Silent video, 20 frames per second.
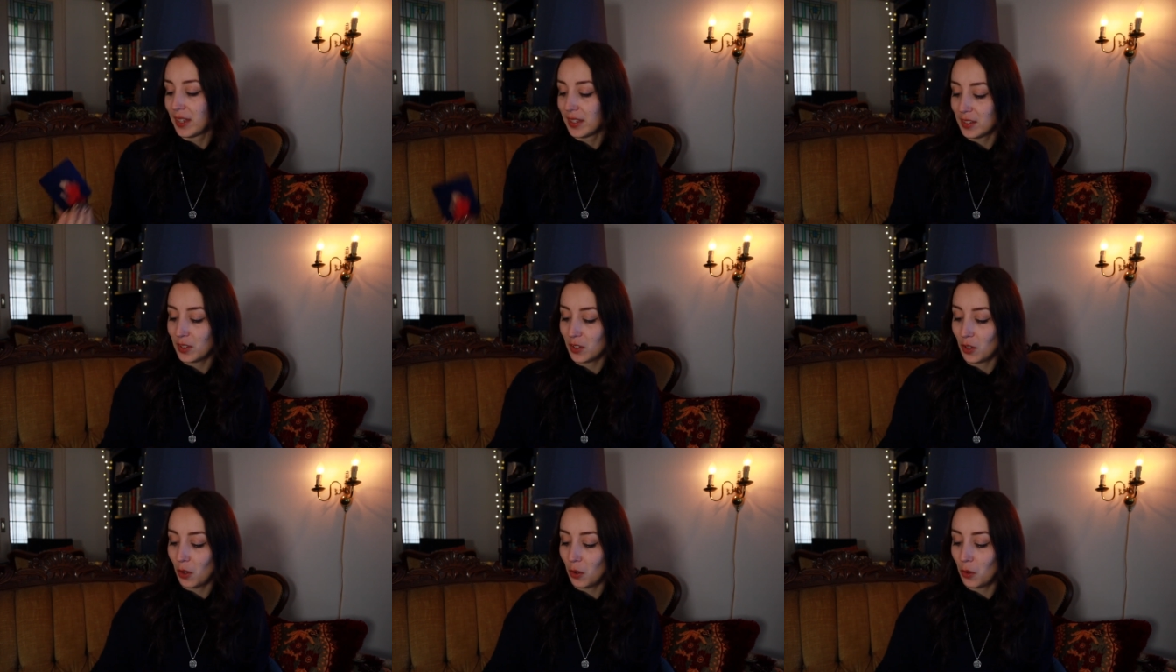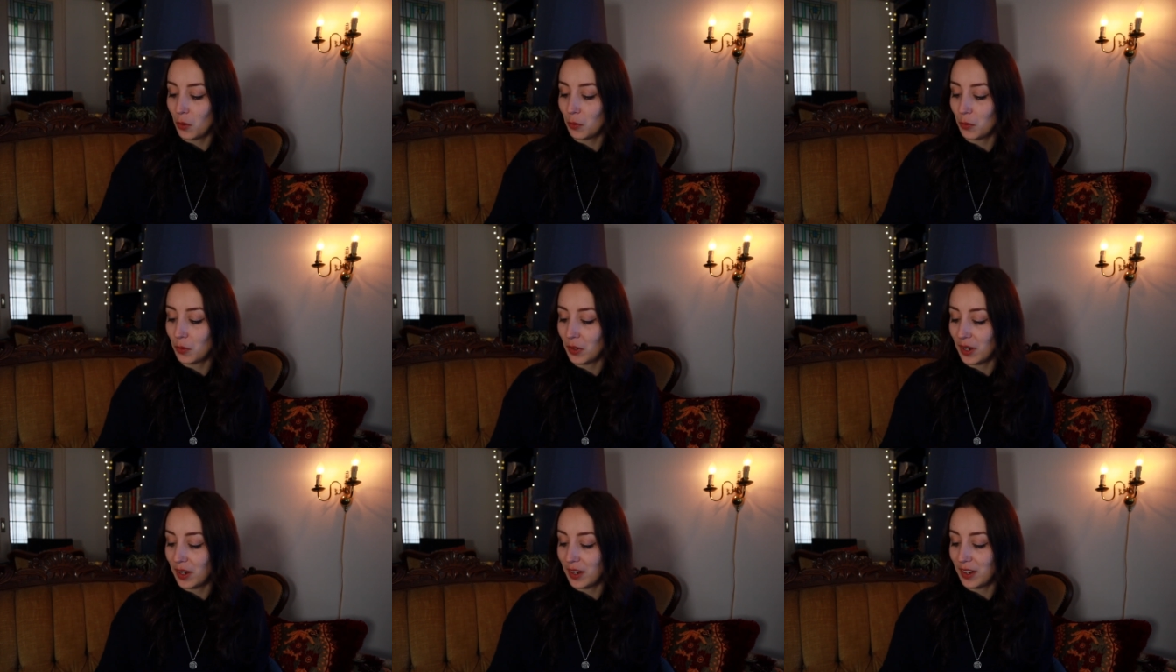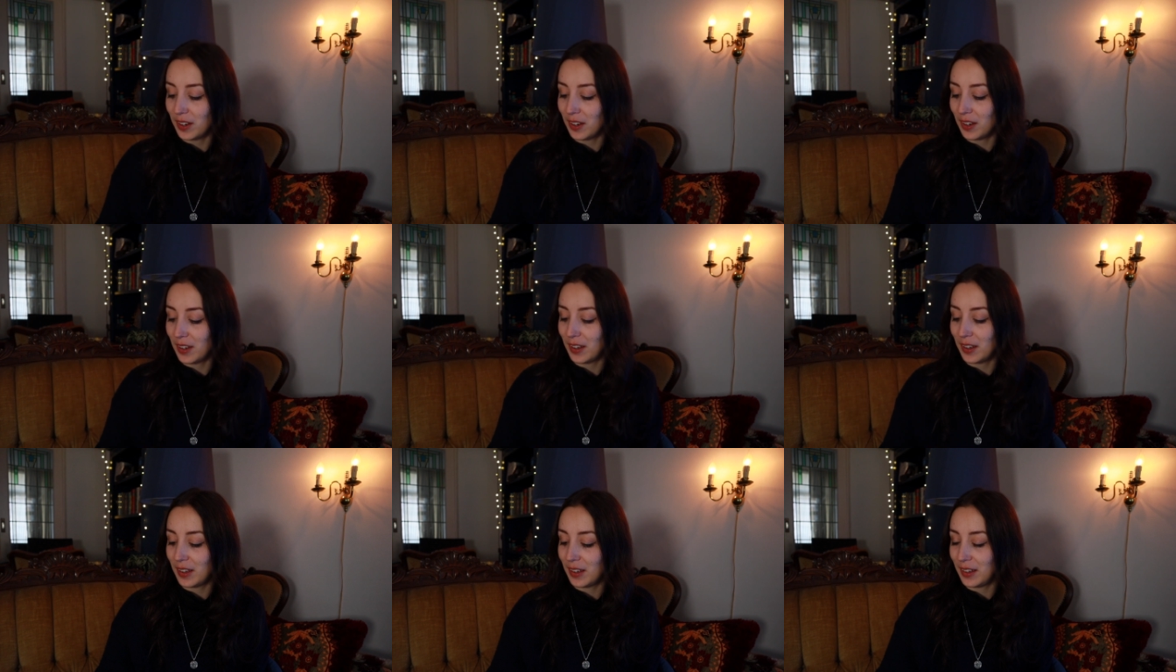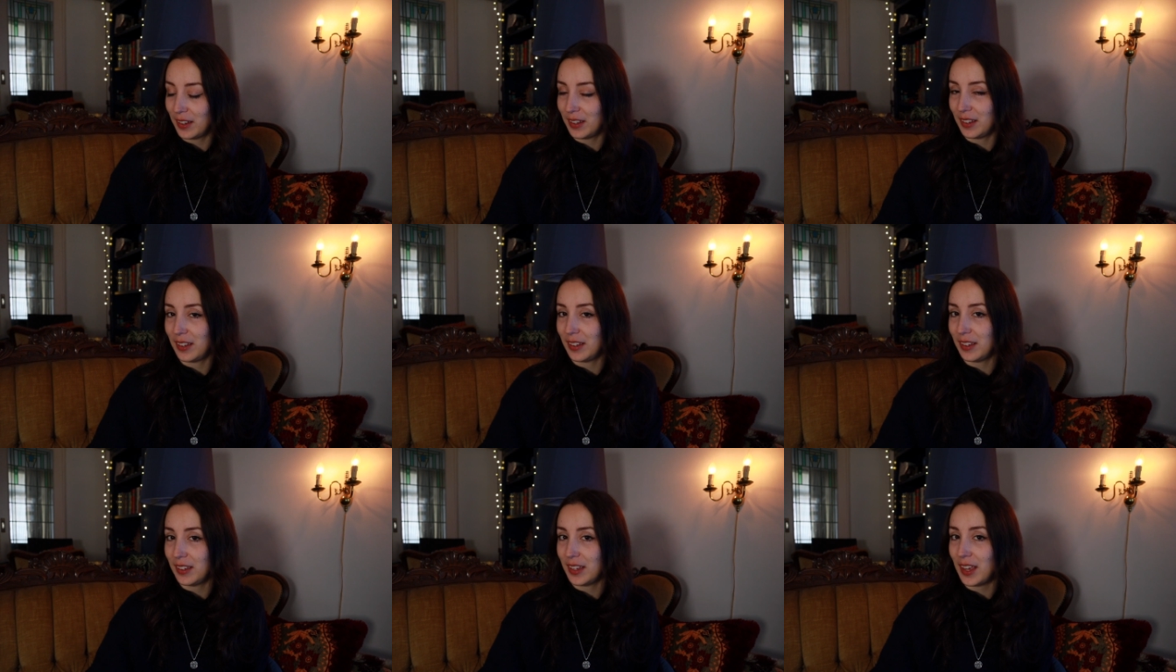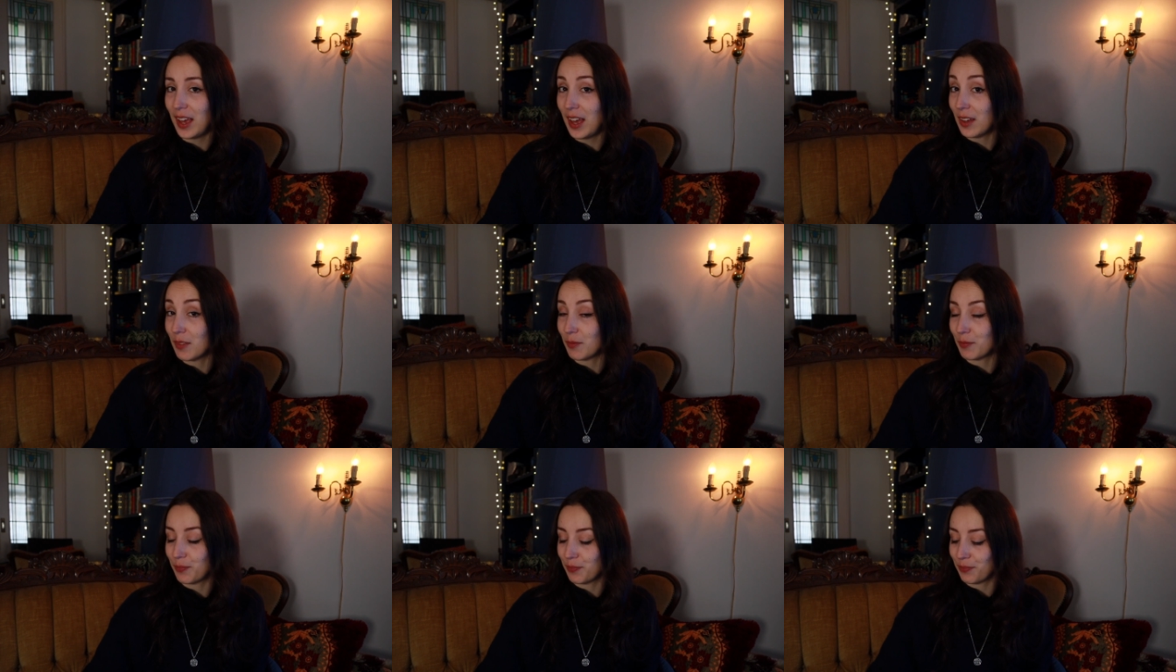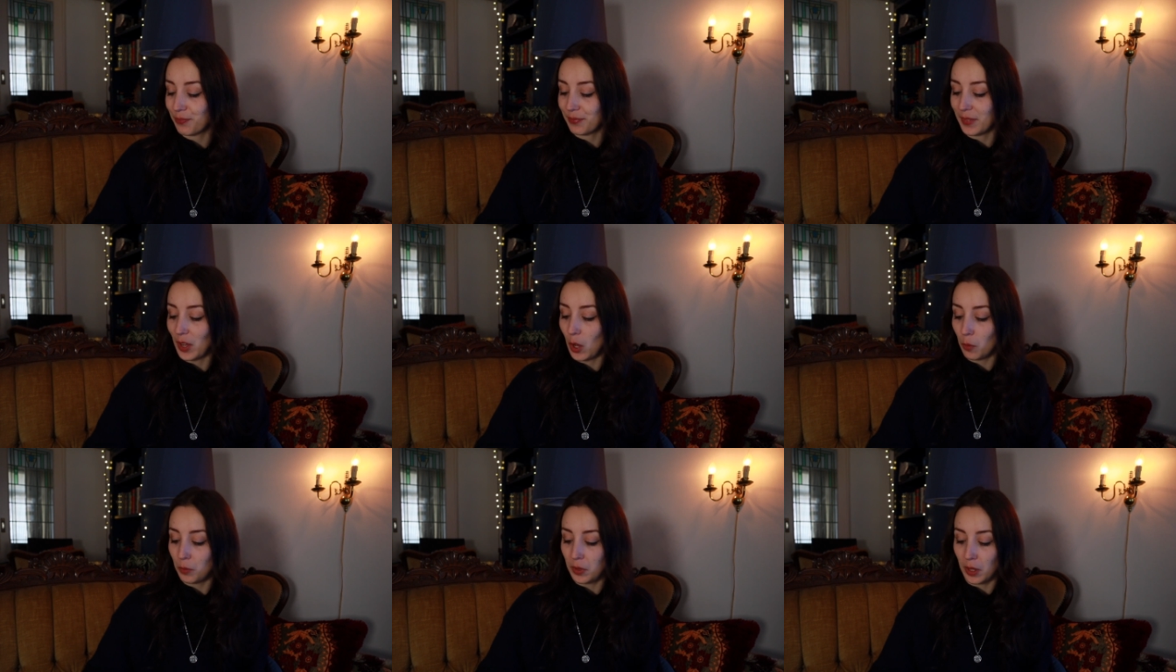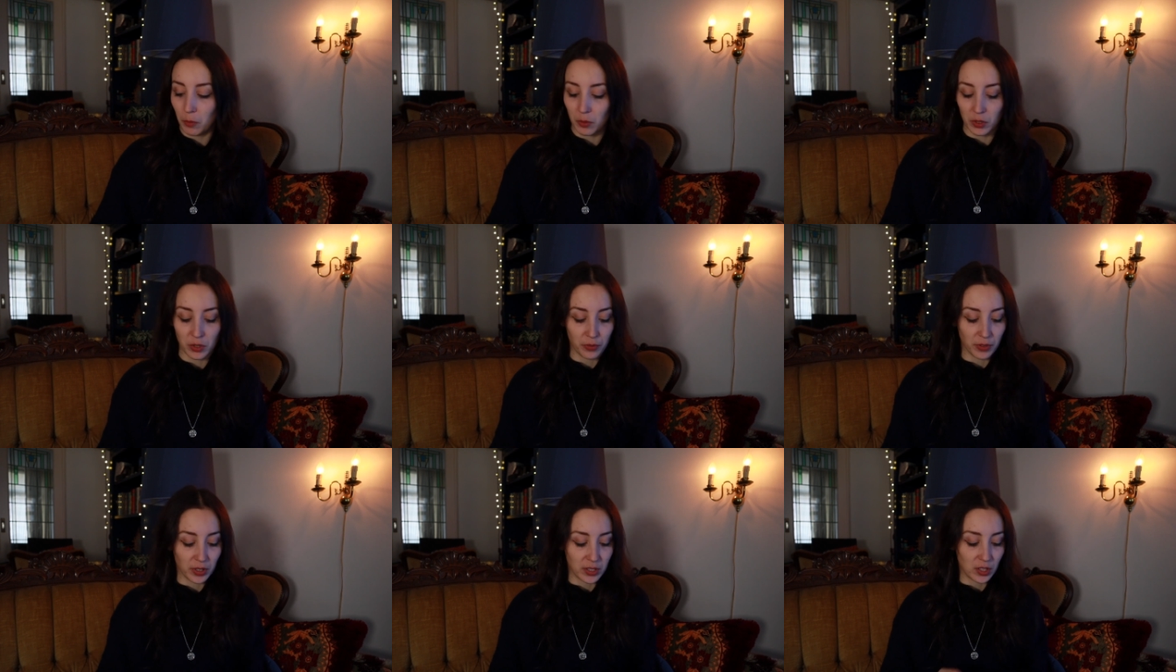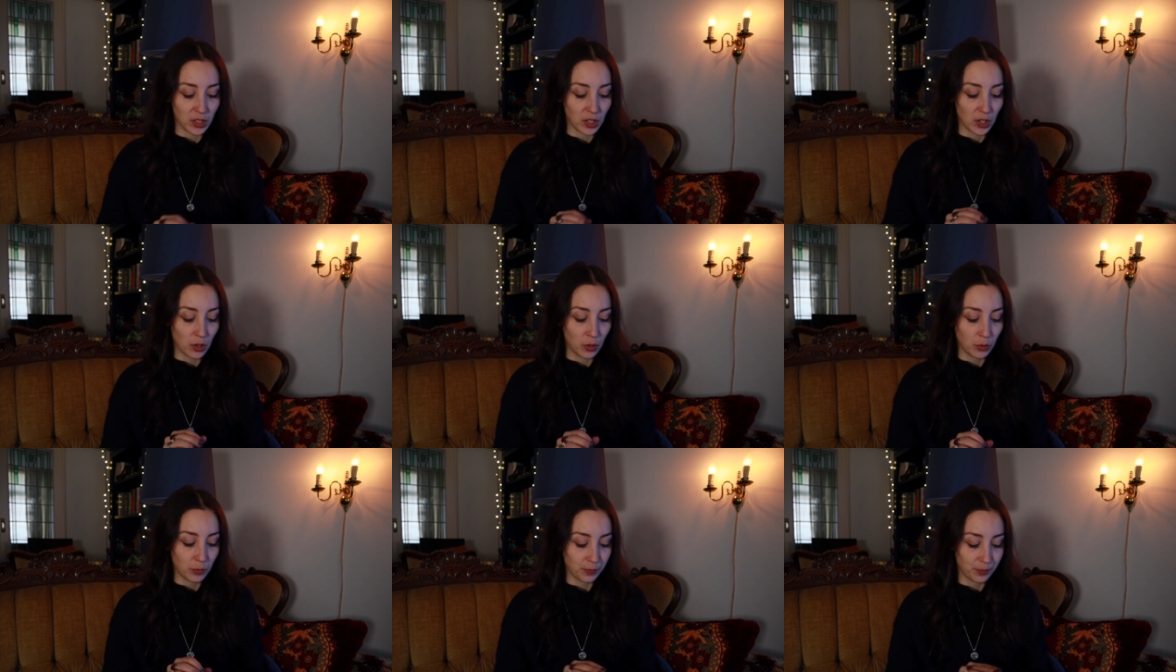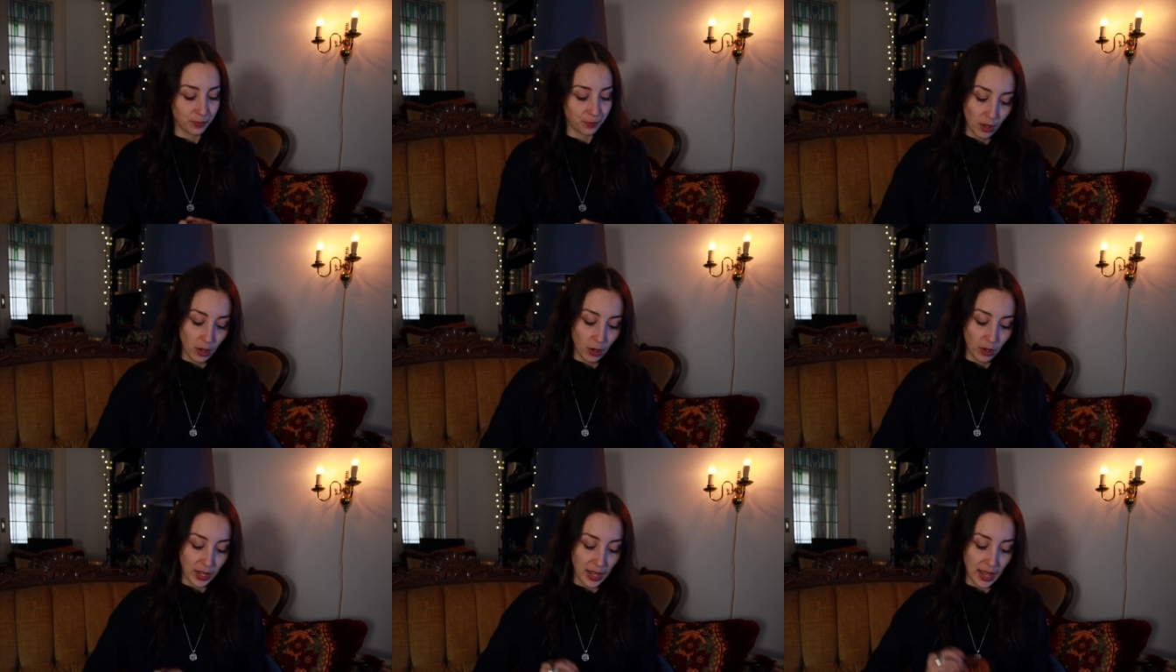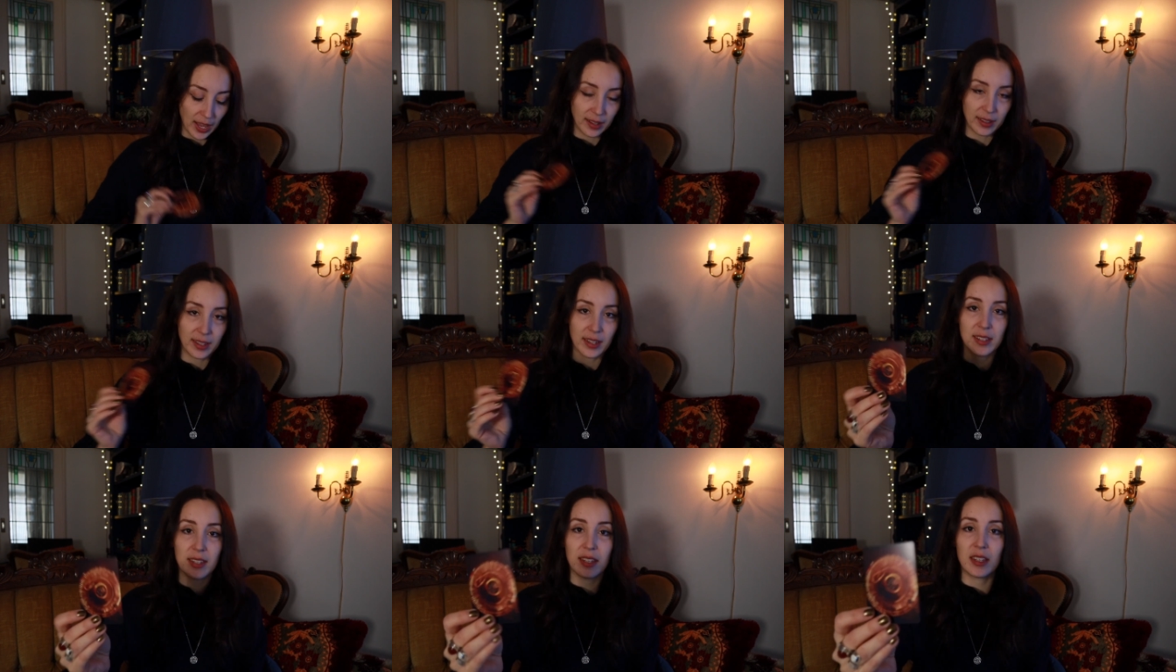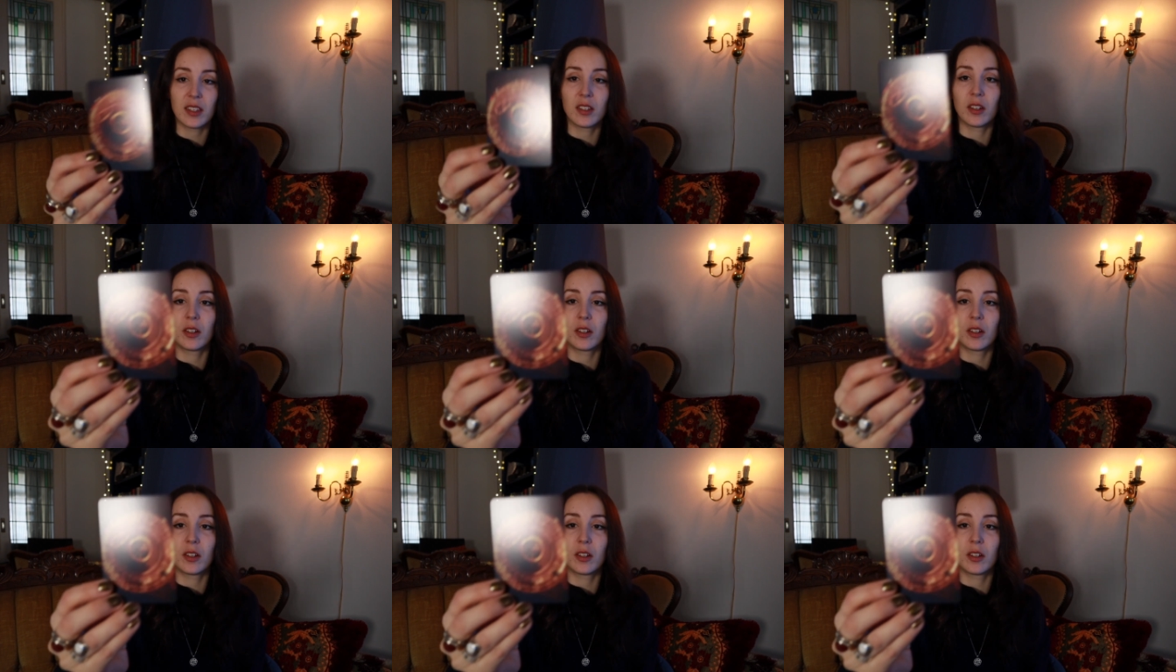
So, yeah, I hope that was fun to know. Okay, this is